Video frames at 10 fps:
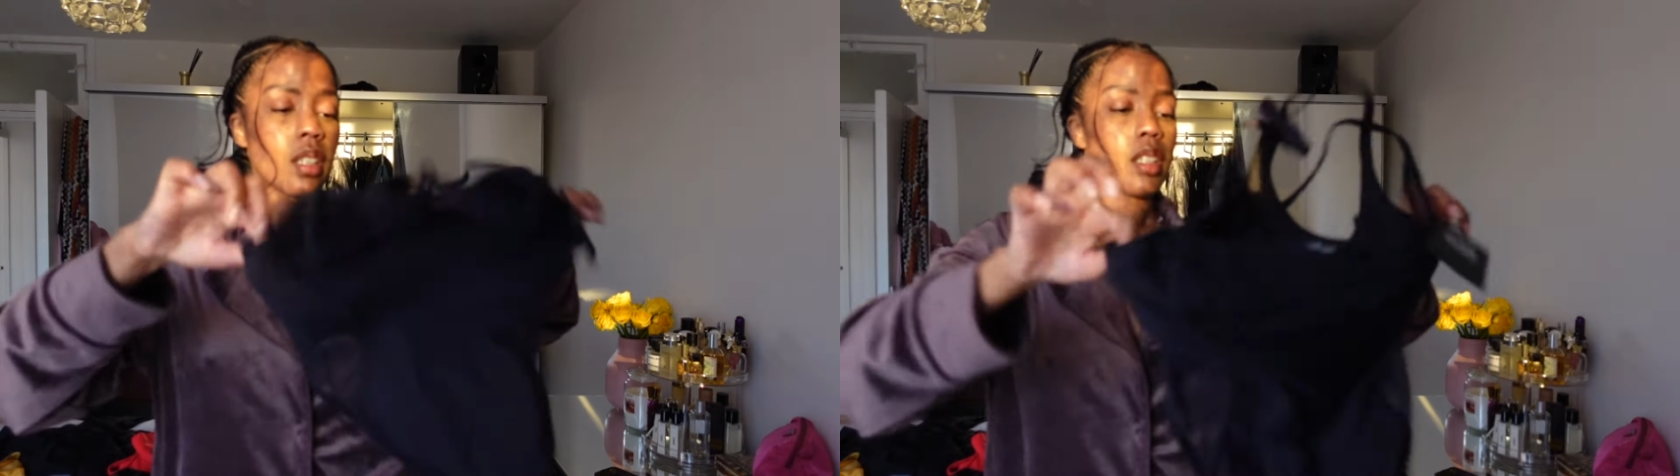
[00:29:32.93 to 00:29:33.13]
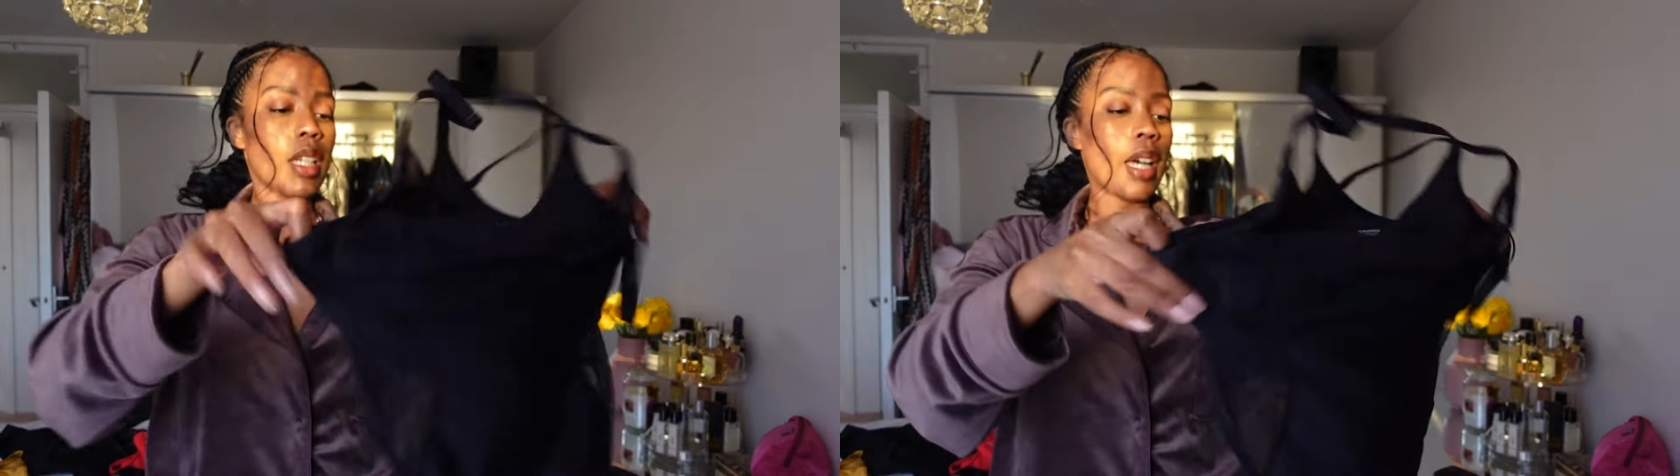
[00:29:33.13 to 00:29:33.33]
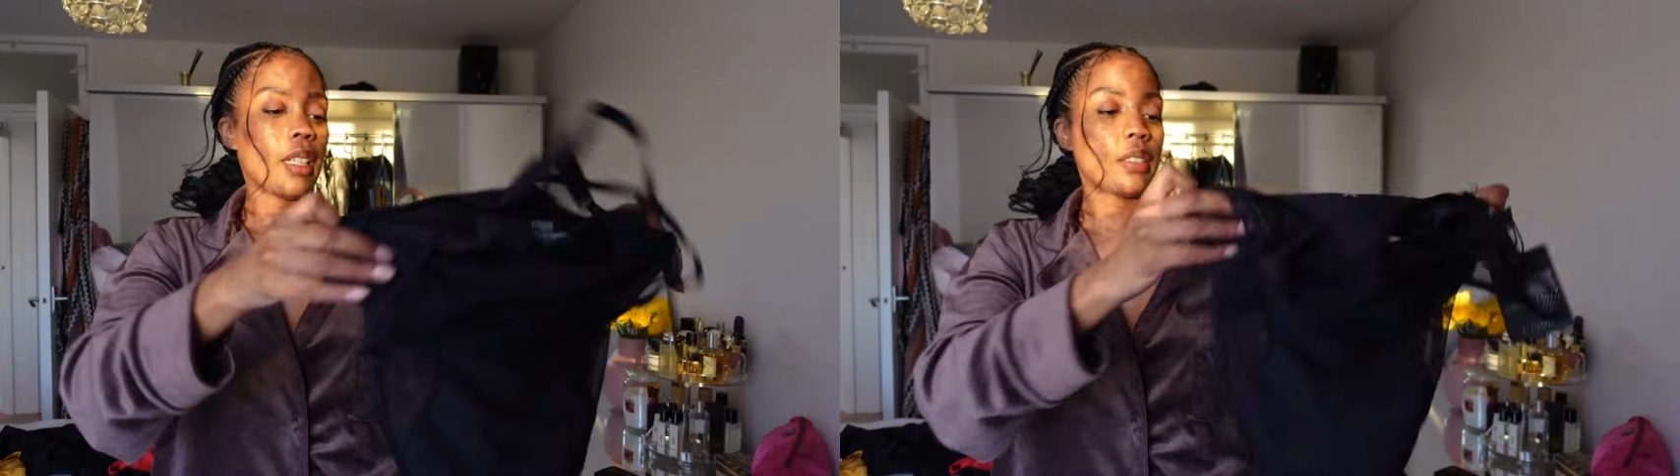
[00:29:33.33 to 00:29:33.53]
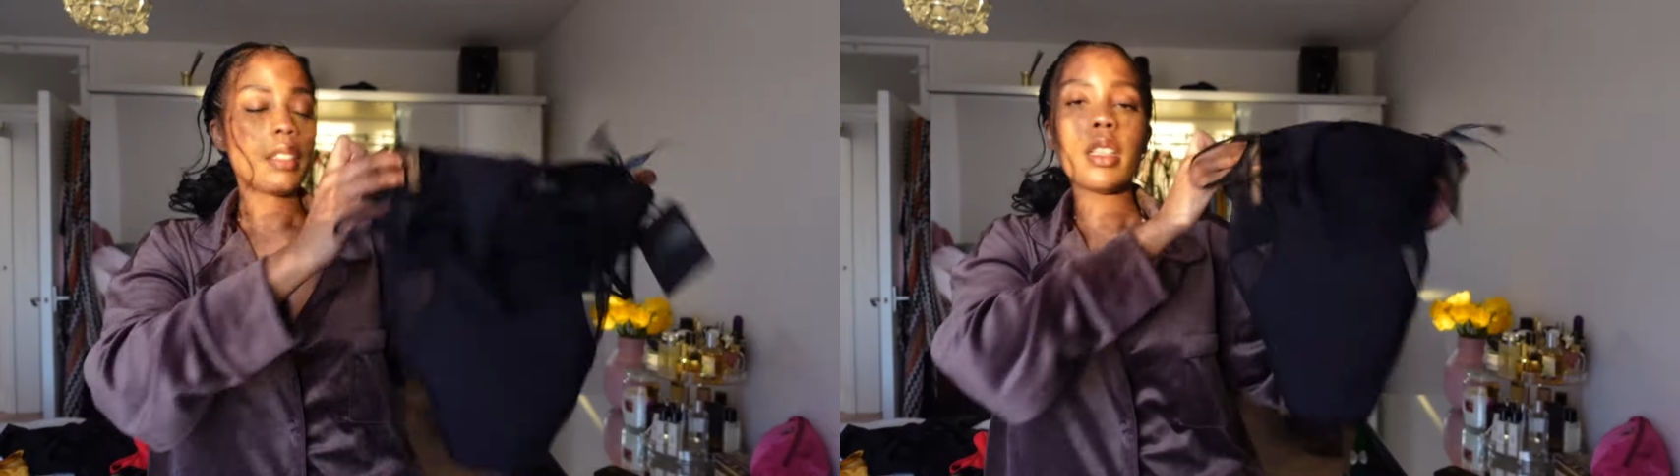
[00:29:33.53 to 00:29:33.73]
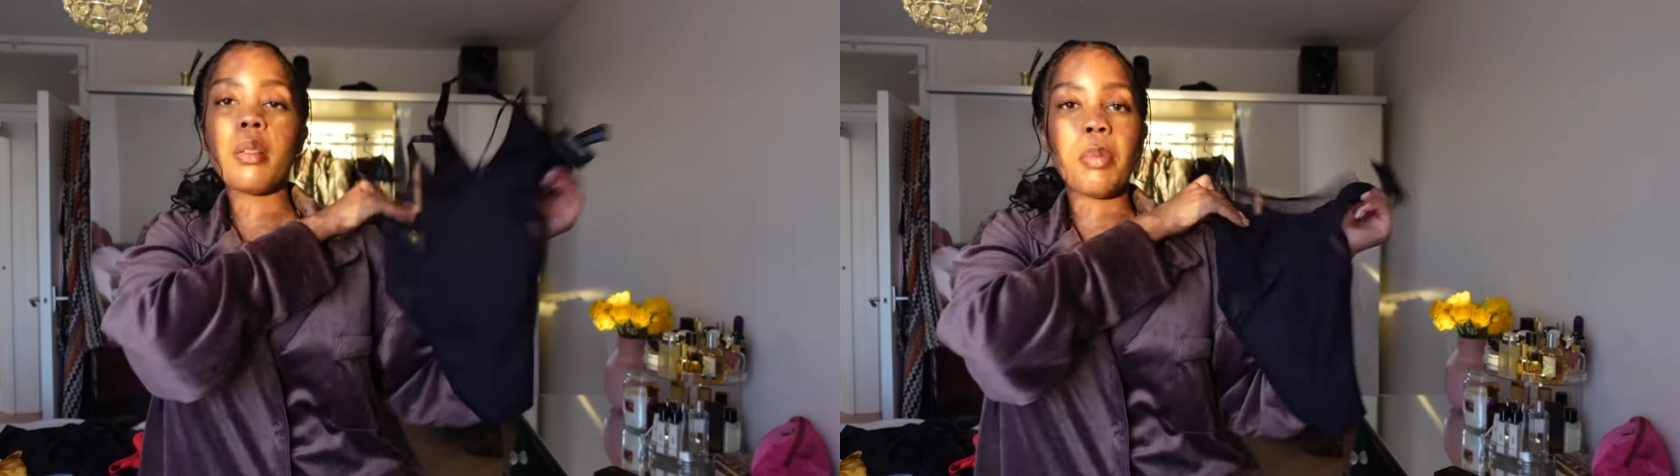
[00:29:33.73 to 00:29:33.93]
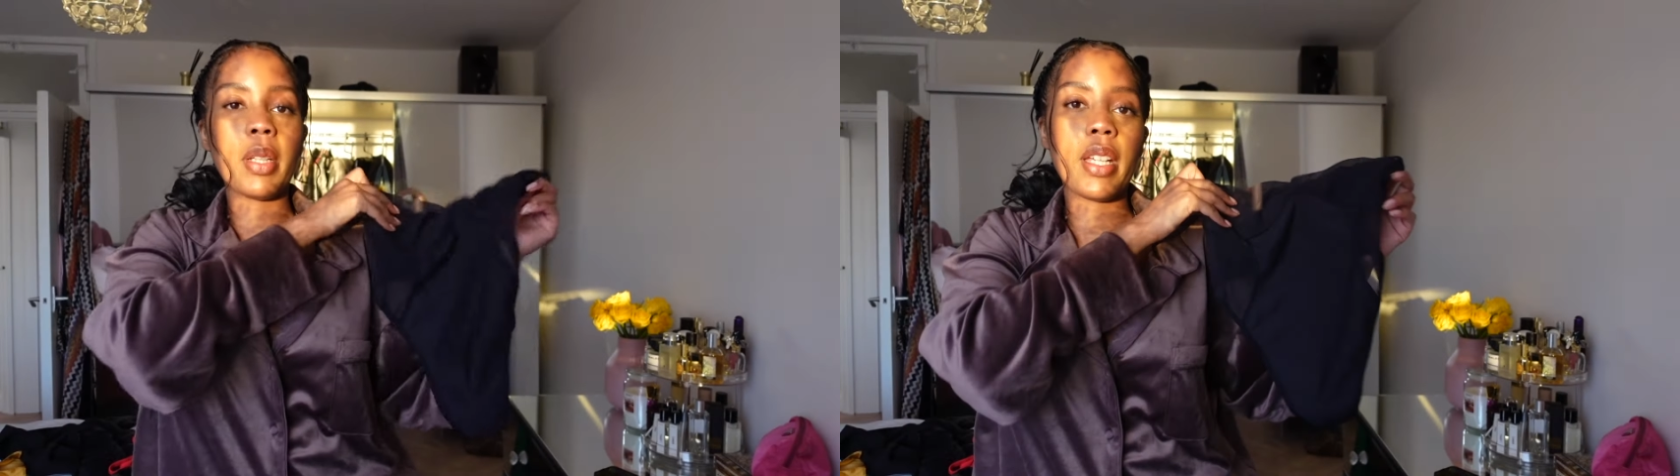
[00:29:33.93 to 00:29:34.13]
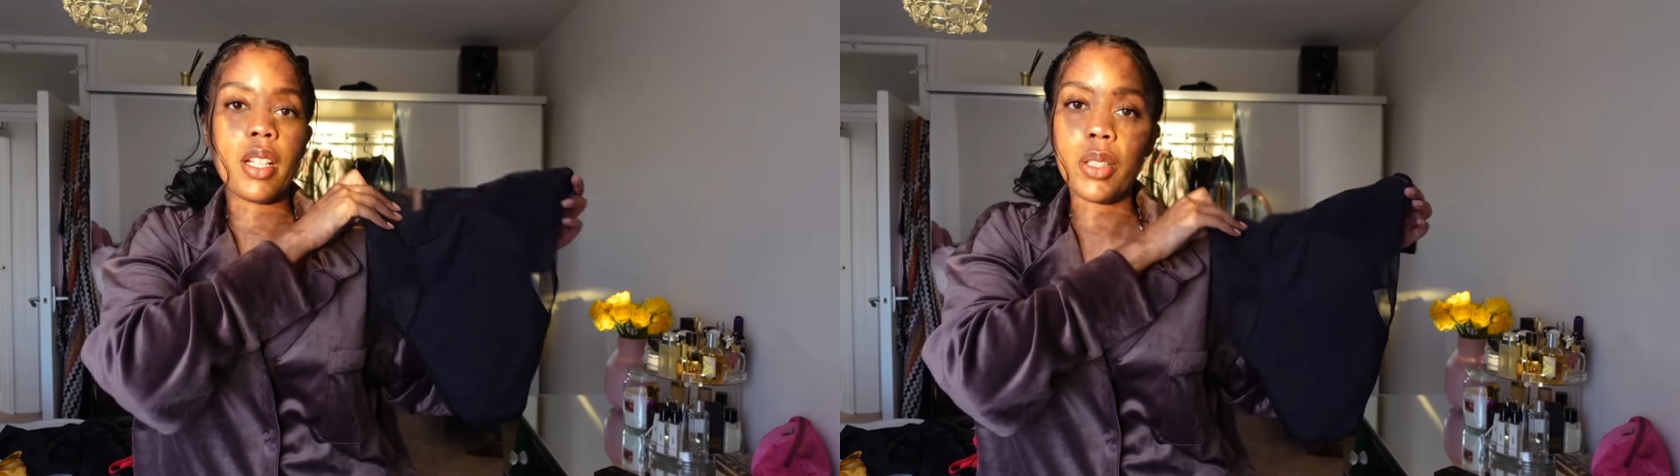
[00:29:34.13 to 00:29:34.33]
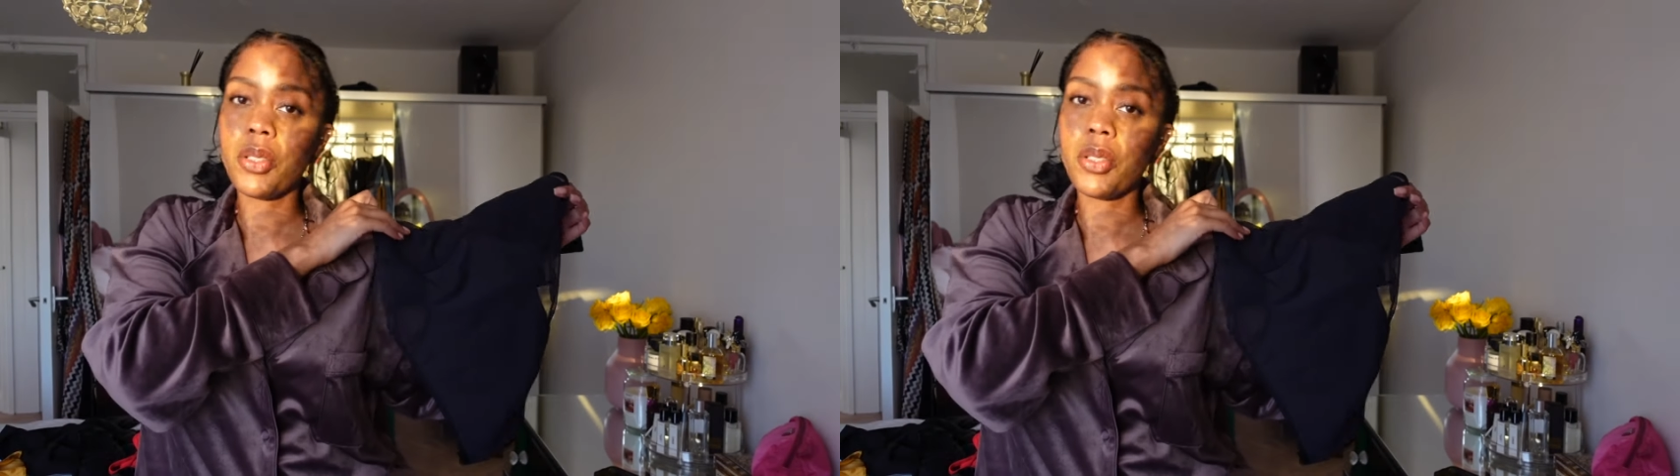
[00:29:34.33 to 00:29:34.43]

Yeah, but they're